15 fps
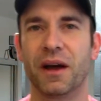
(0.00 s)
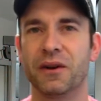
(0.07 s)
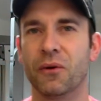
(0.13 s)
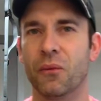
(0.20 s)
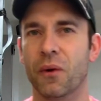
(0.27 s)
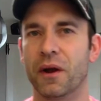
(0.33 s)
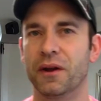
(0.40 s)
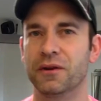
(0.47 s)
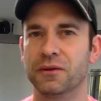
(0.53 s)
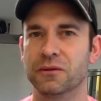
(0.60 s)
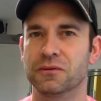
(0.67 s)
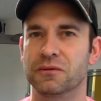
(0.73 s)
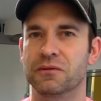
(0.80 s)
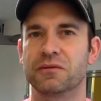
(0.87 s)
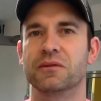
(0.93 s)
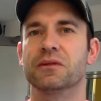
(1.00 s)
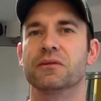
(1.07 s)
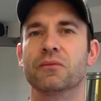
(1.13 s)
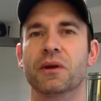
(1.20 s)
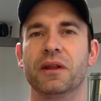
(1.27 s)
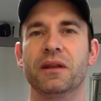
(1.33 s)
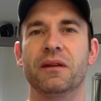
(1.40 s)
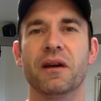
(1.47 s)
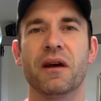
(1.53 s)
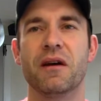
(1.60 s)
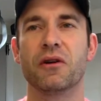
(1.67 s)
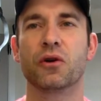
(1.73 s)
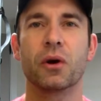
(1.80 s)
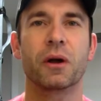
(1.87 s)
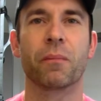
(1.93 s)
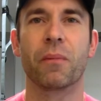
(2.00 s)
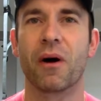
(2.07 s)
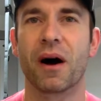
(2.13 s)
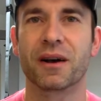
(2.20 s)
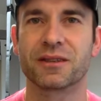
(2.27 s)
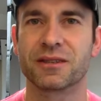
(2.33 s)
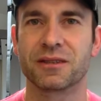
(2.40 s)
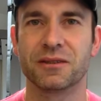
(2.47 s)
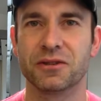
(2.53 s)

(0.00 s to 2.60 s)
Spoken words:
I don't want to do really quick box